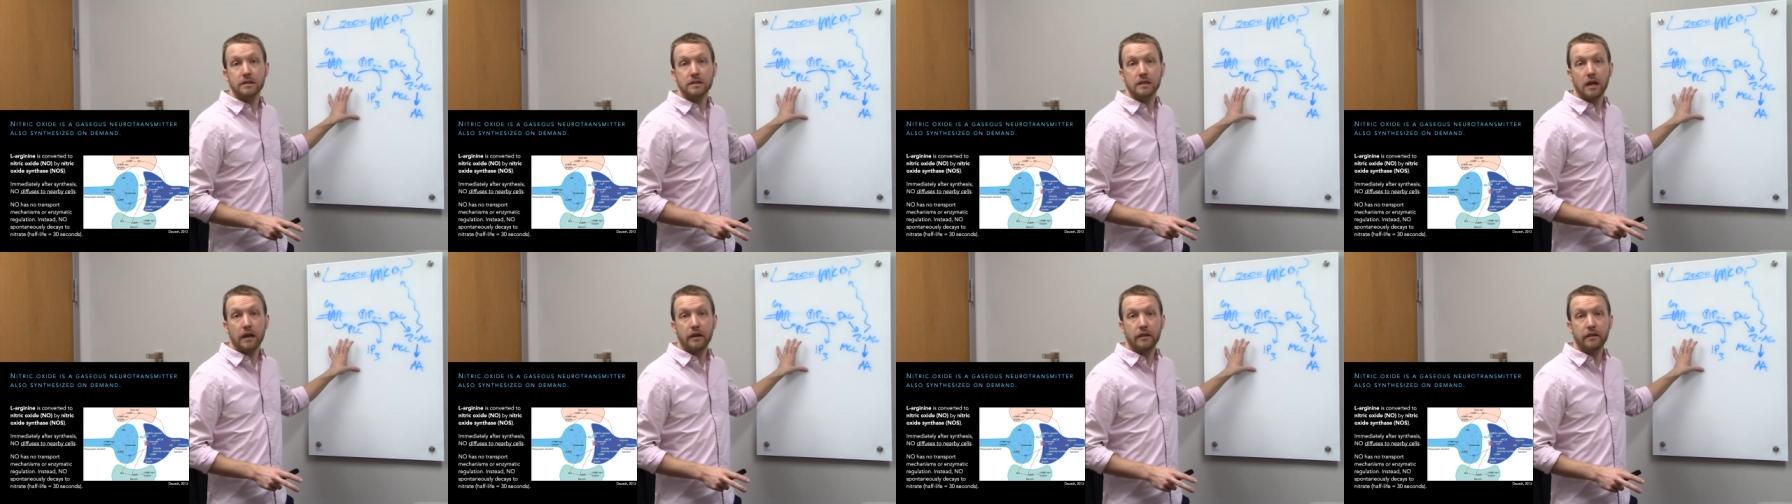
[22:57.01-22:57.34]

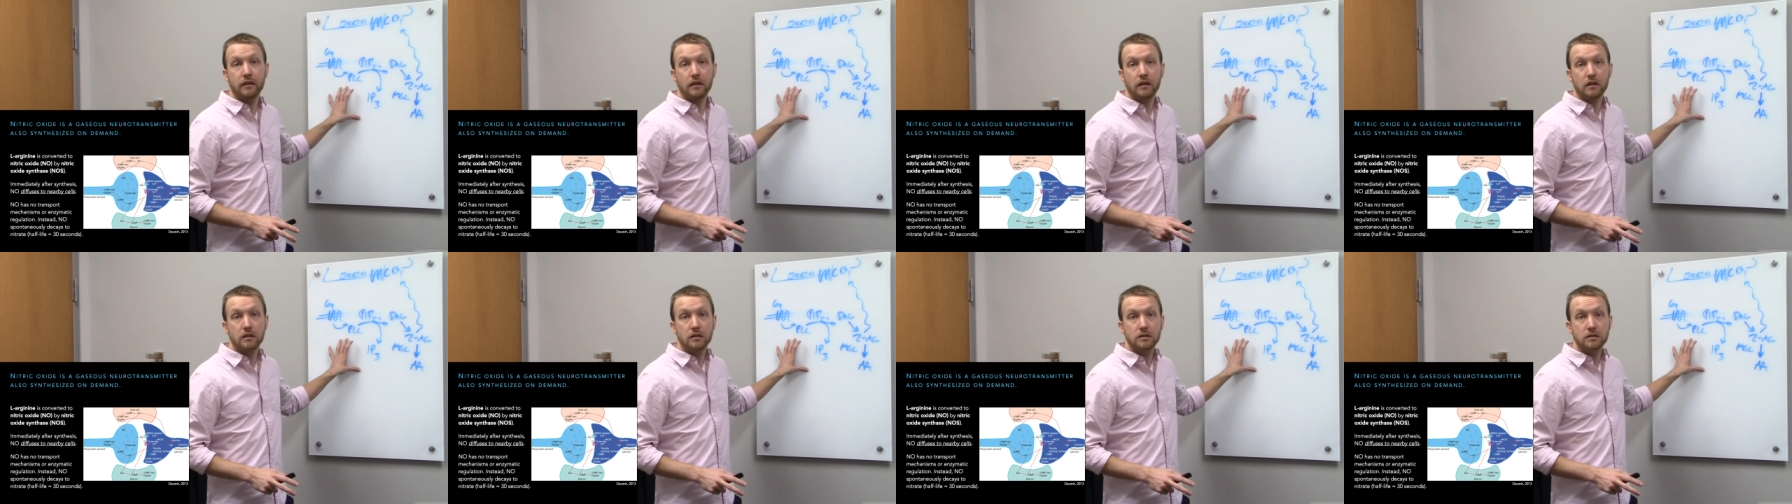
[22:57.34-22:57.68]
side of
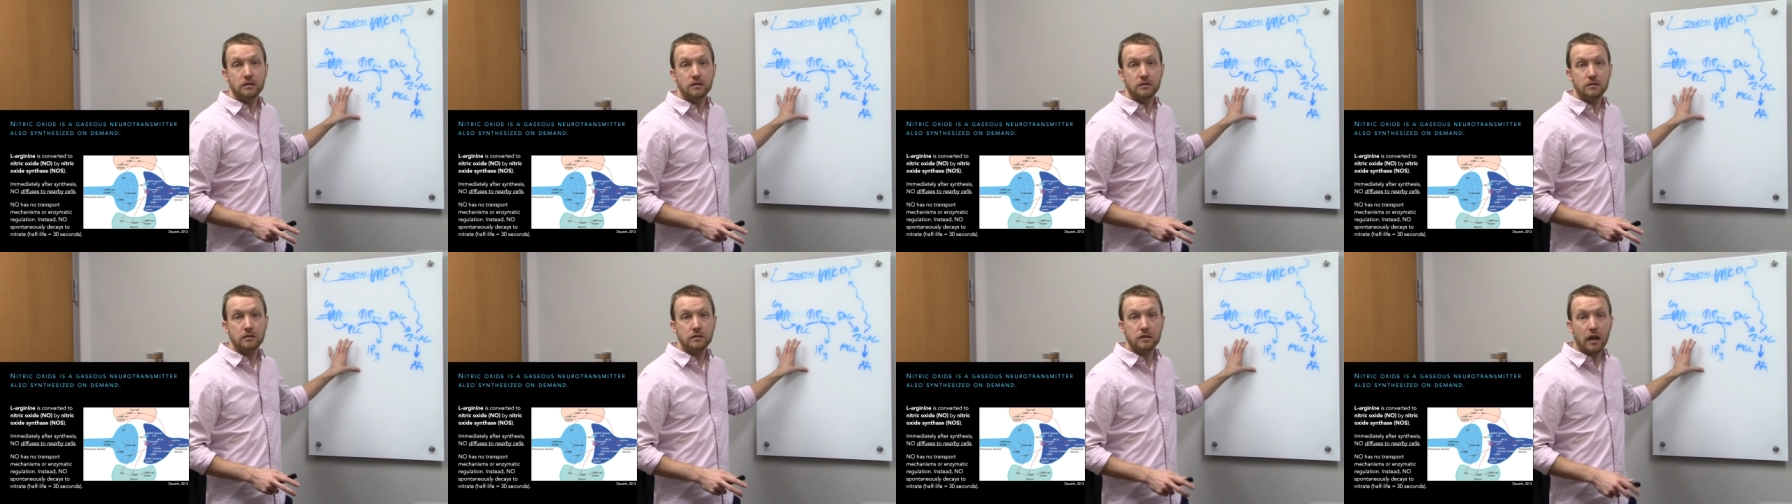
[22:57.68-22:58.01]
things,
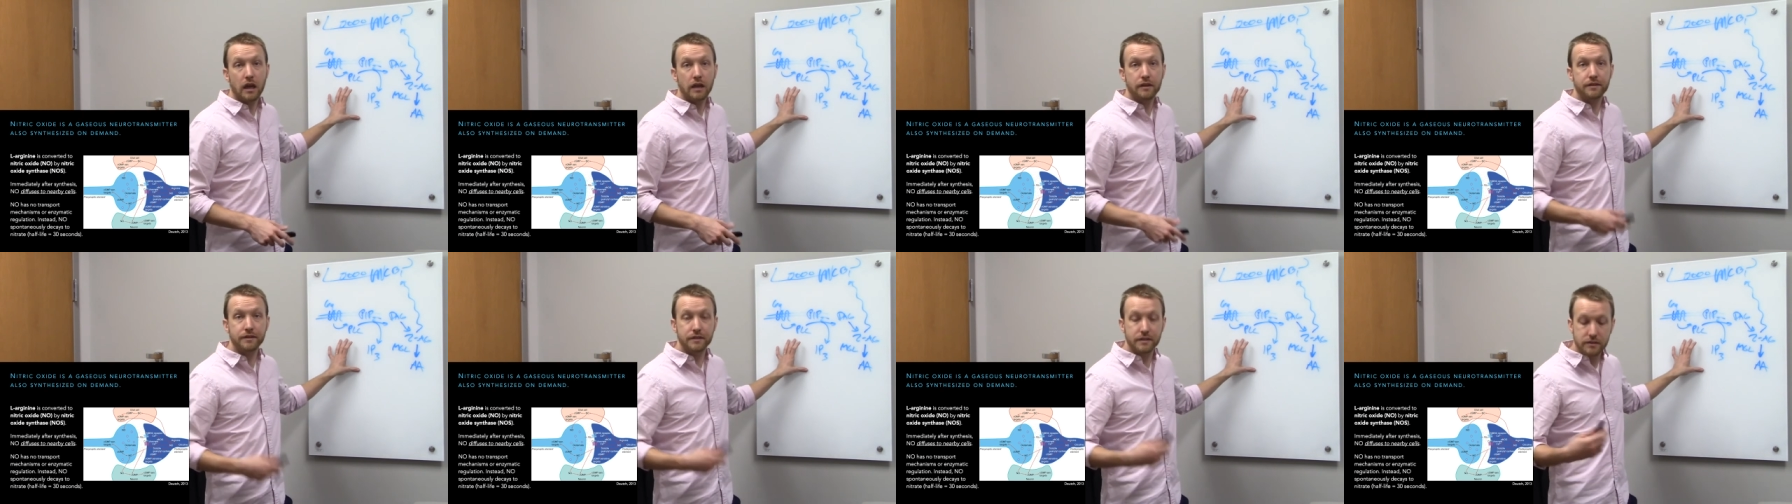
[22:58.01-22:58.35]

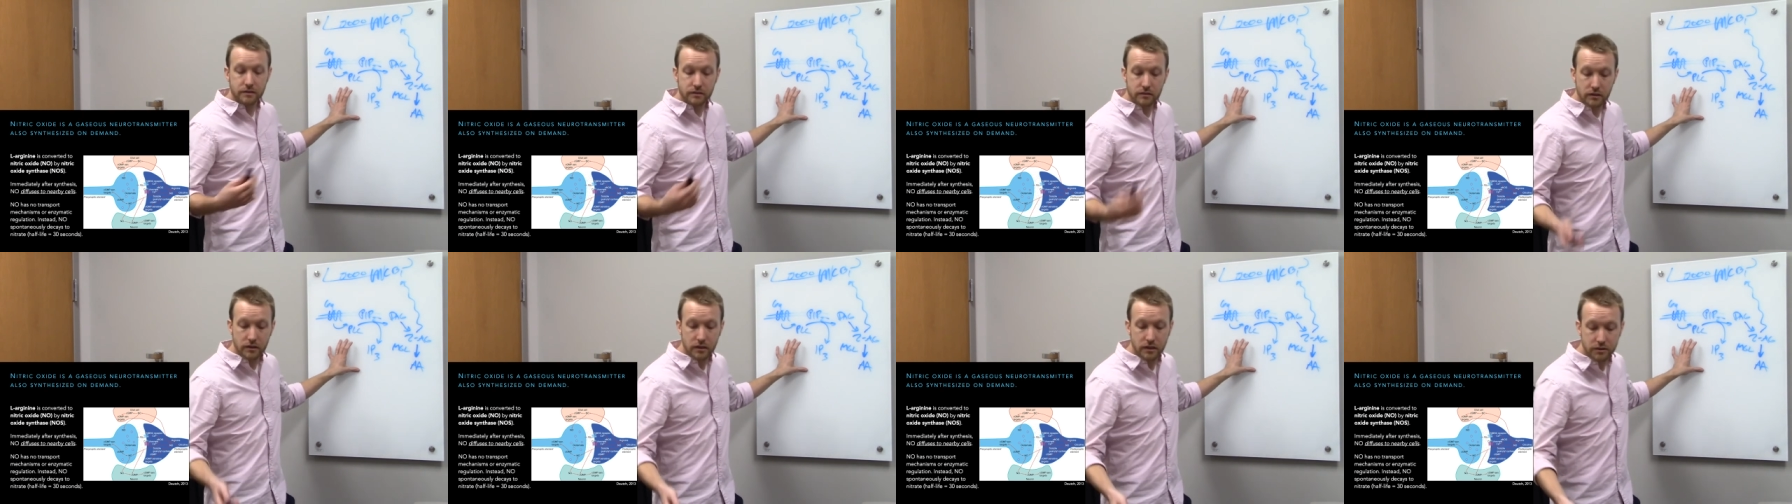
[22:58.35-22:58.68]
and
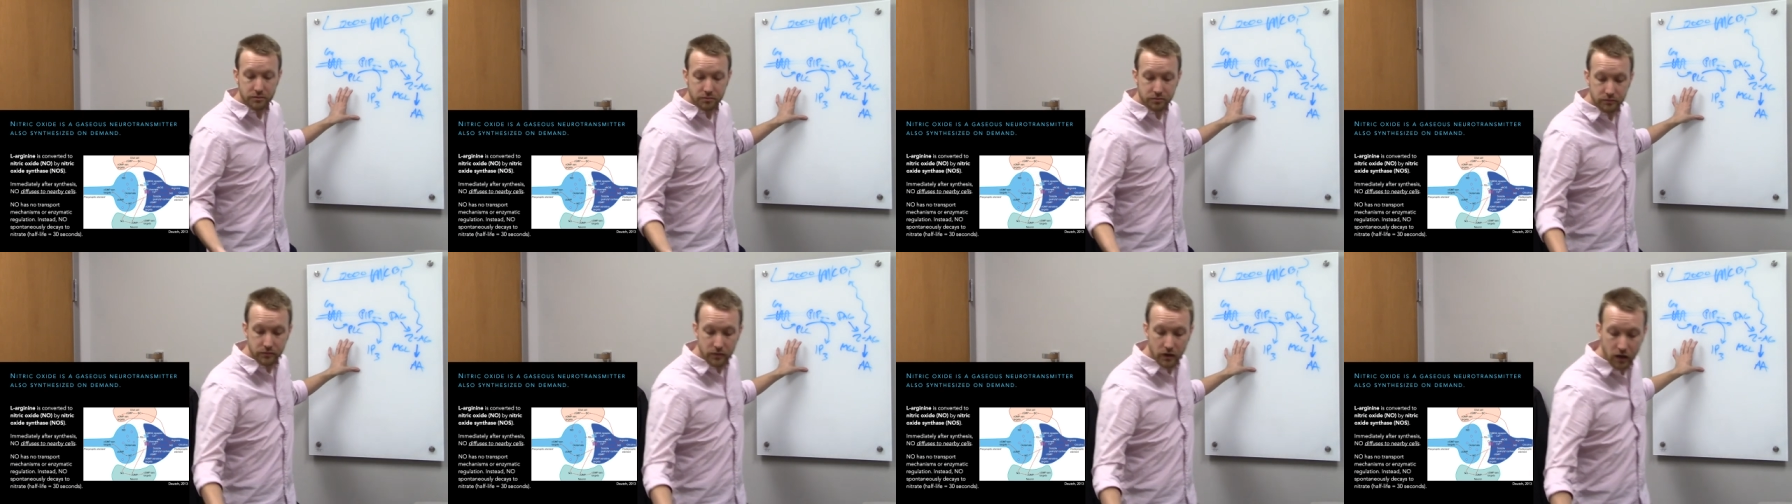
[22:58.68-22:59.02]
this is
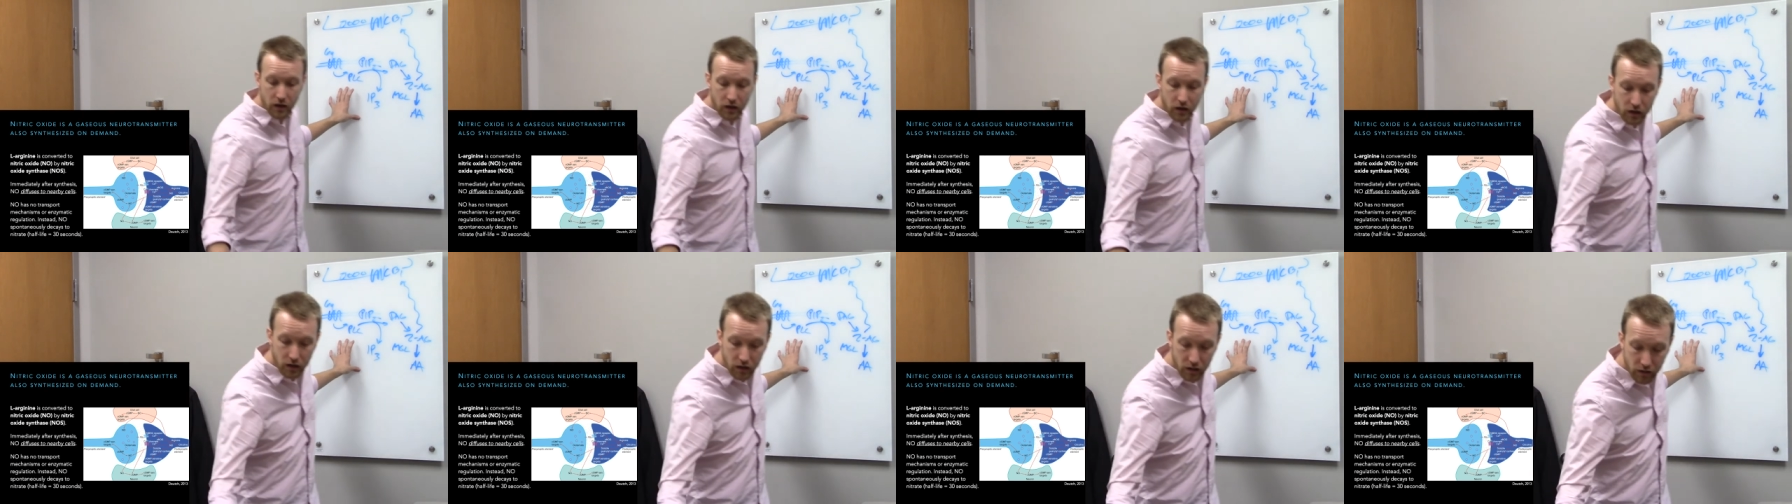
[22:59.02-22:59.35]

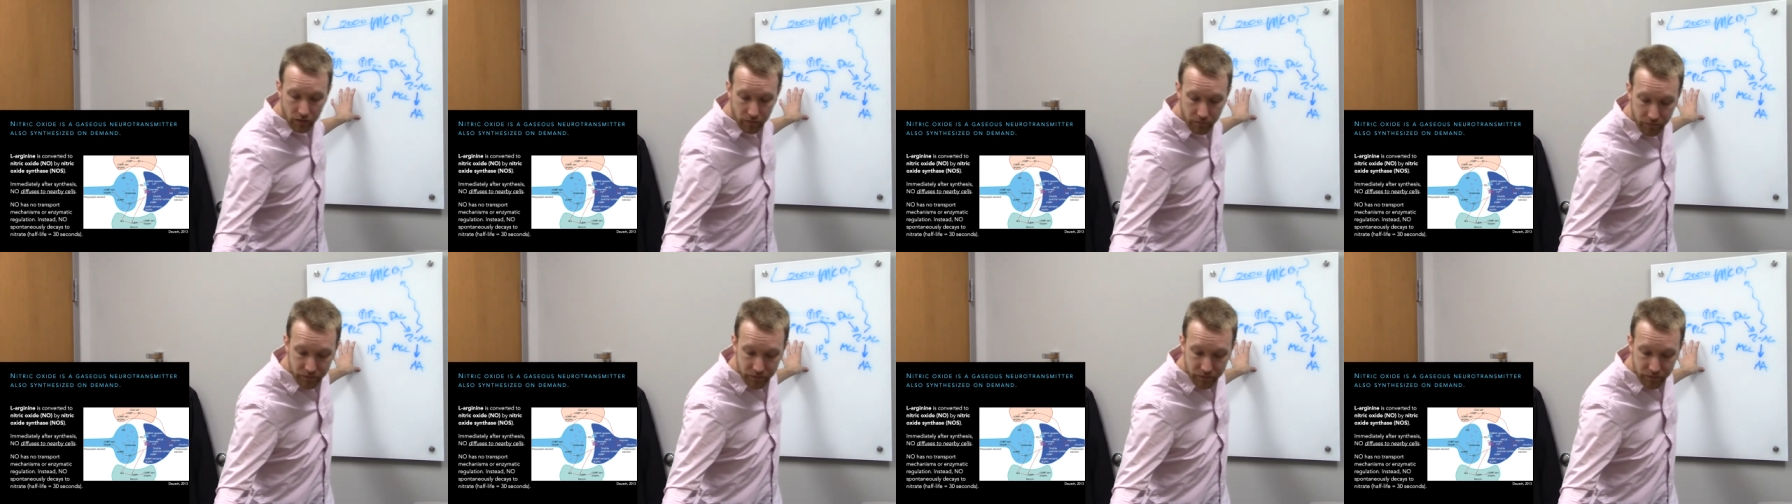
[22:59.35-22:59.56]
uh,